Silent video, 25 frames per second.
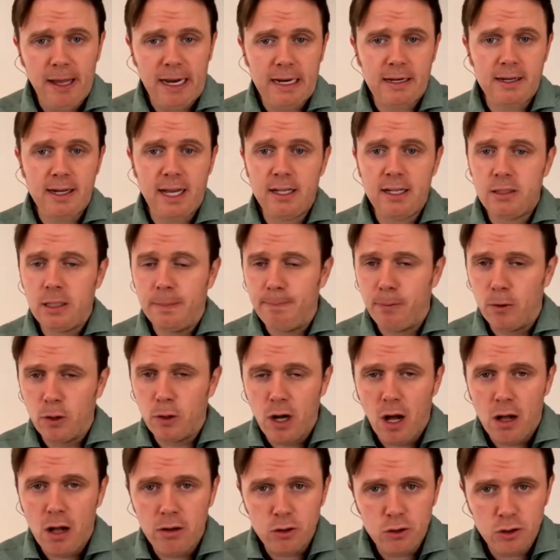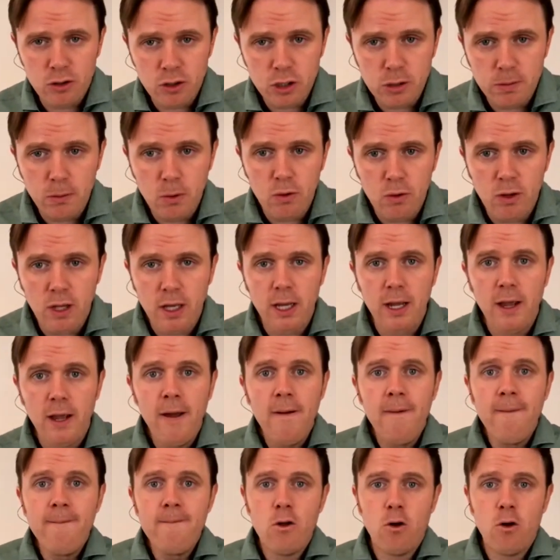like a nice simple collagen smoothie,
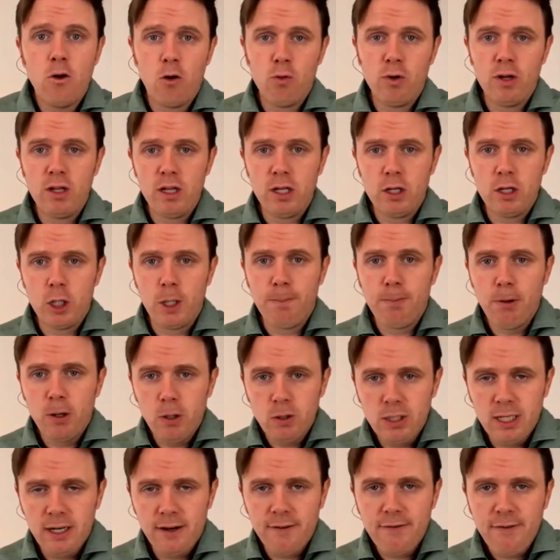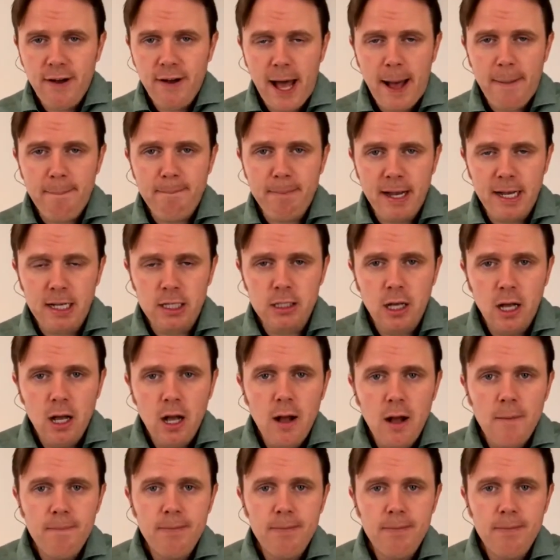or a really good protein and fat-based